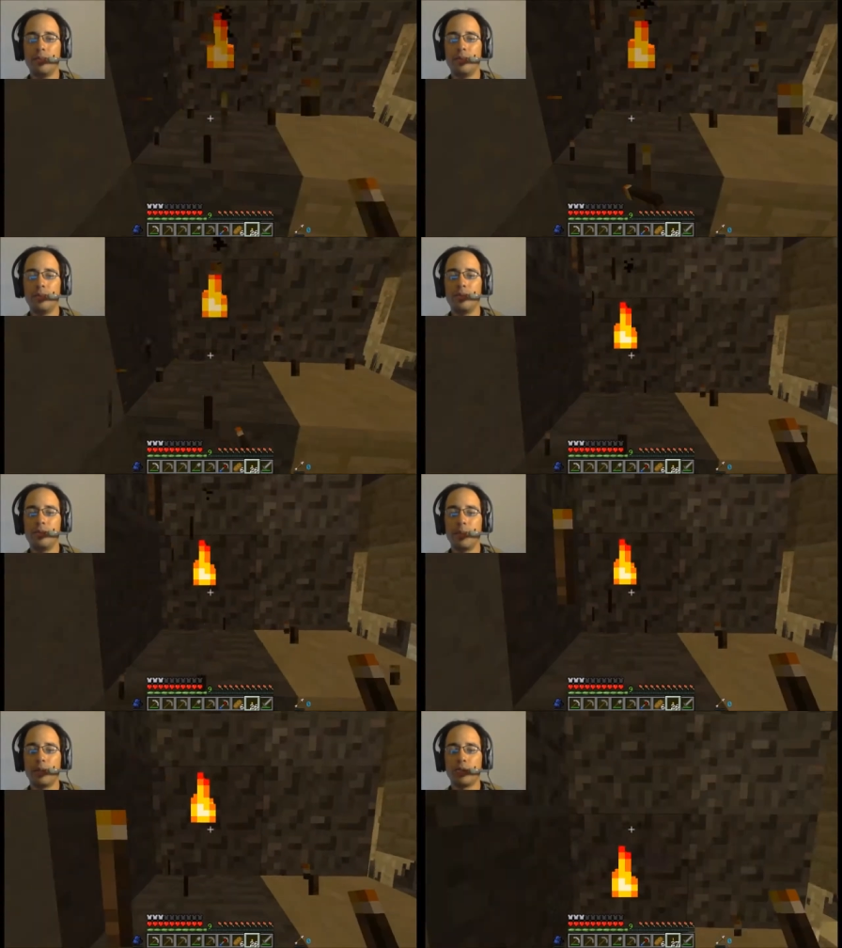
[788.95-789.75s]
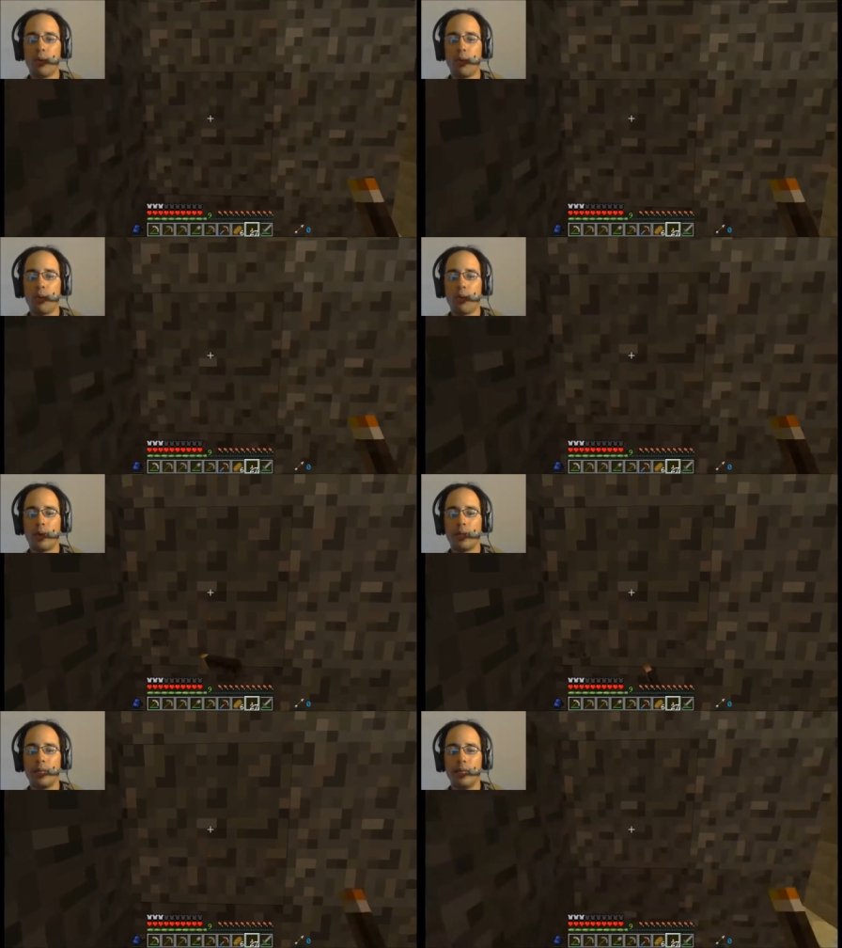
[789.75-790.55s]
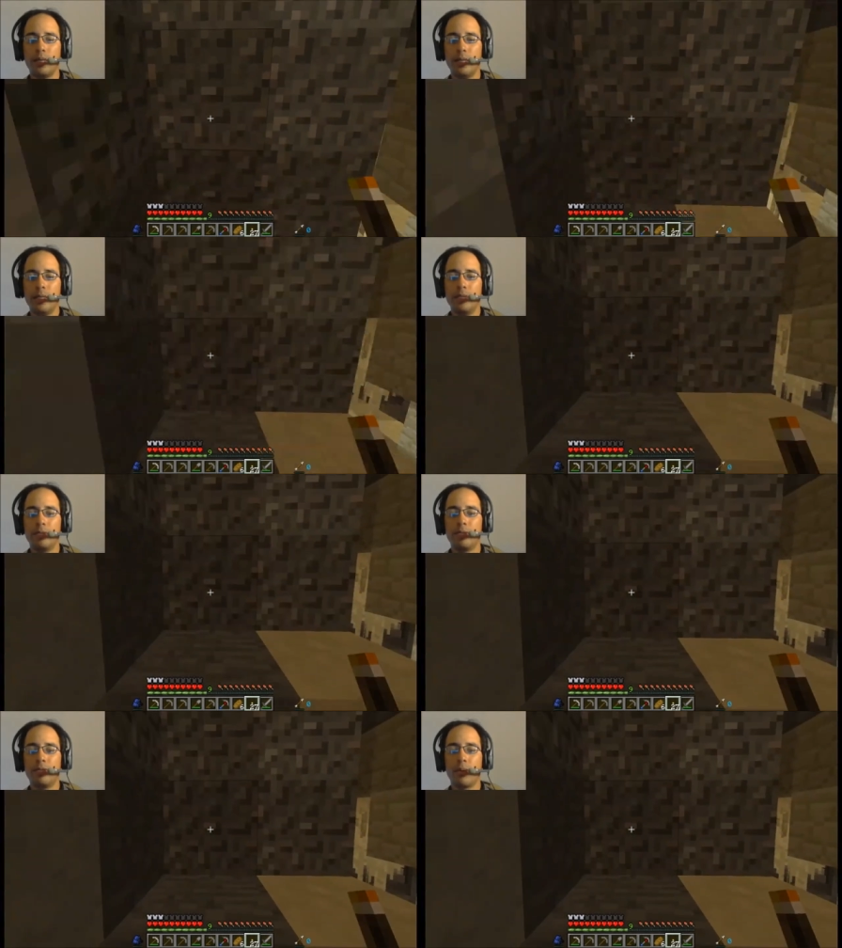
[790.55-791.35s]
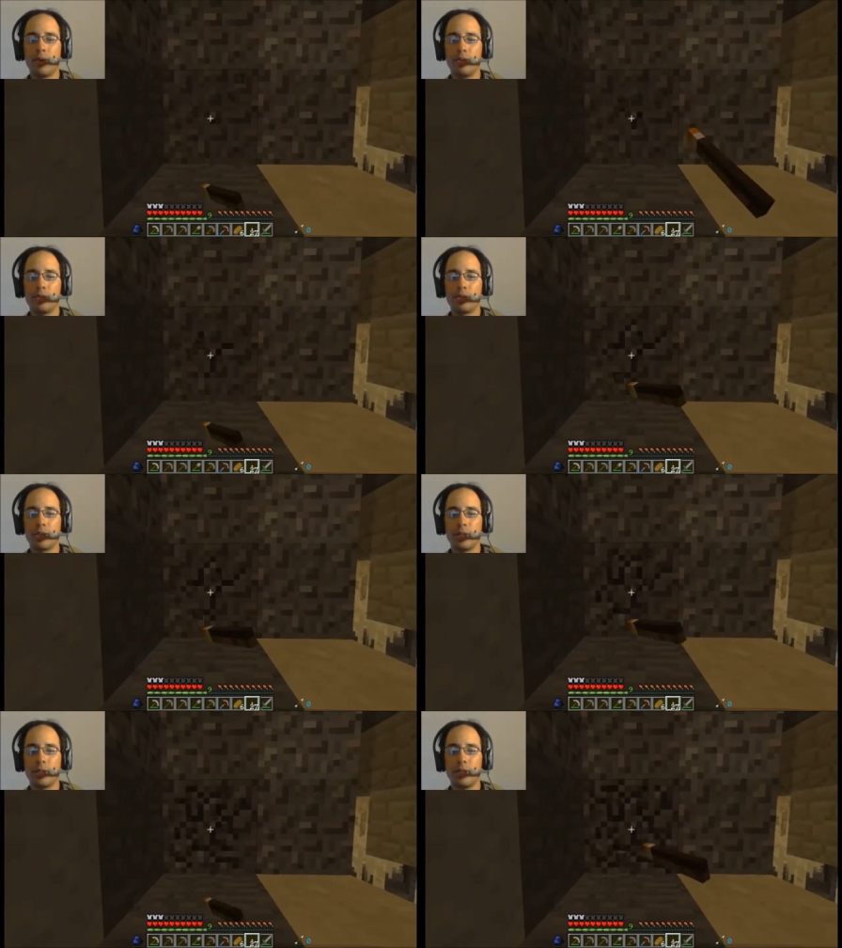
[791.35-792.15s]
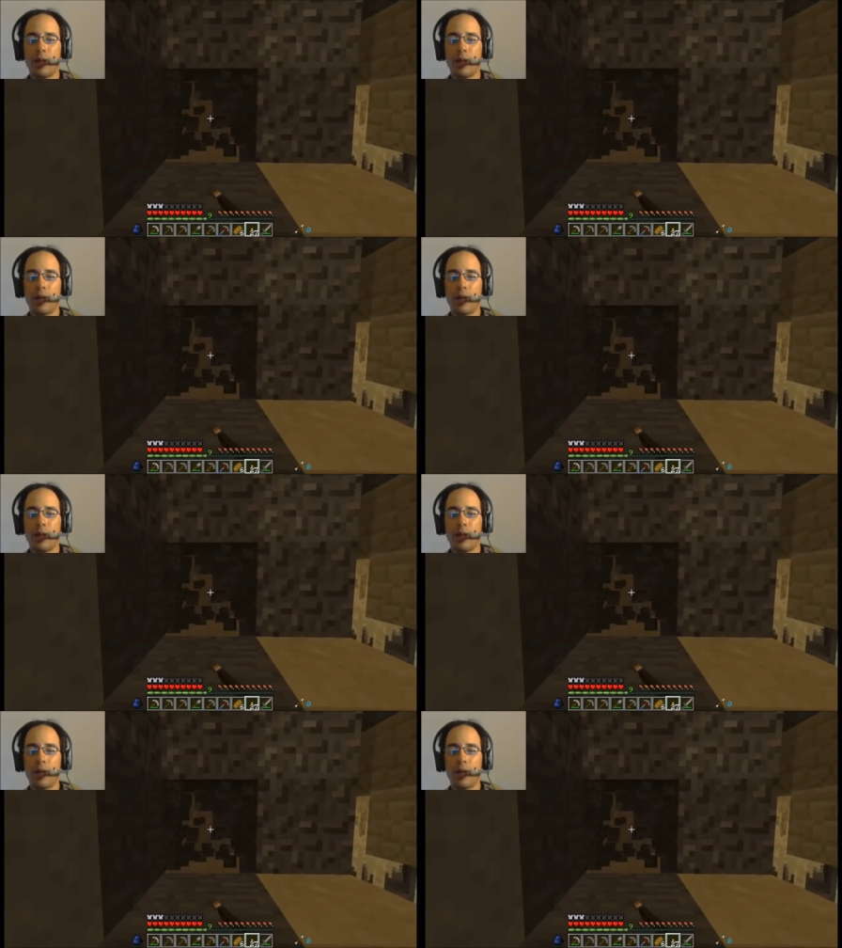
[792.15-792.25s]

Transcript: you can smelt ore for those,